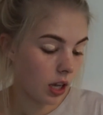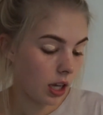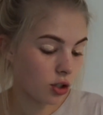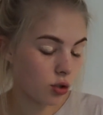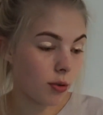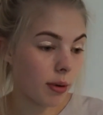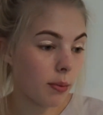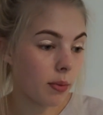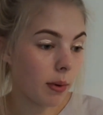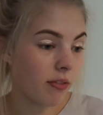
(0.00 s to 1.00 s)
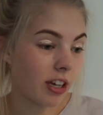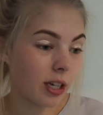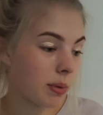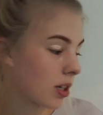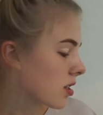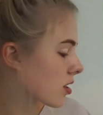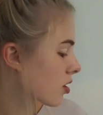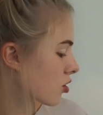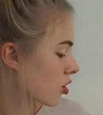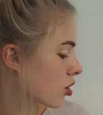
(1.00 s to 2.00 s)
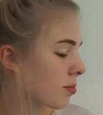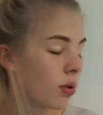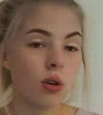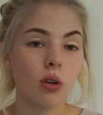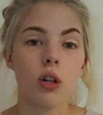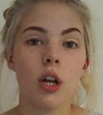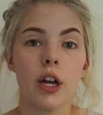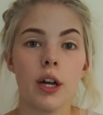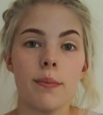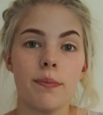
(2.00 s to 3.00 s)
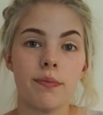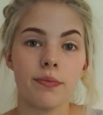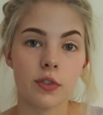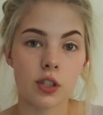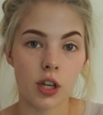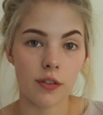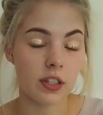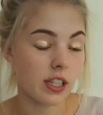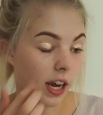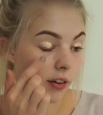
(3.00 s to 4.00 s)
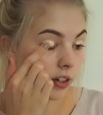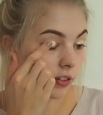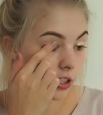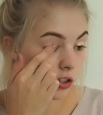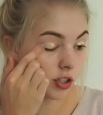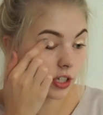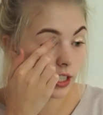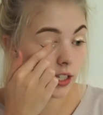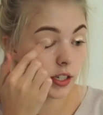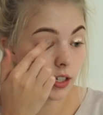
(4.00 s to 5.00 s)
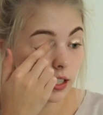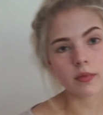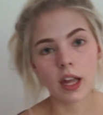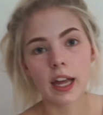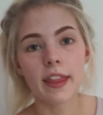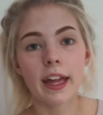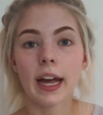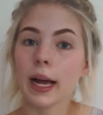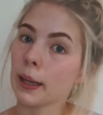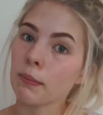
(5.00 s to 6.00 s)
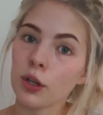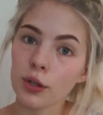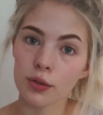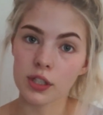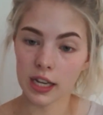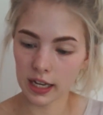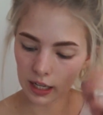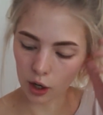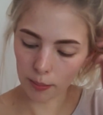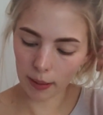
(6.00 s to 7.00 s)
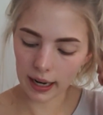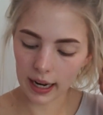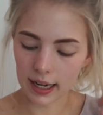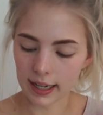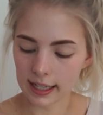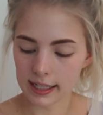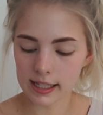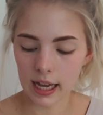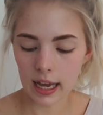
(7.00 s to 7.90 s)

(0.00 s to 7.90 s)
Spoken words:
And just rub it in with my finger because it's such a small surface area, it's just easier to... And then I am using on my eyes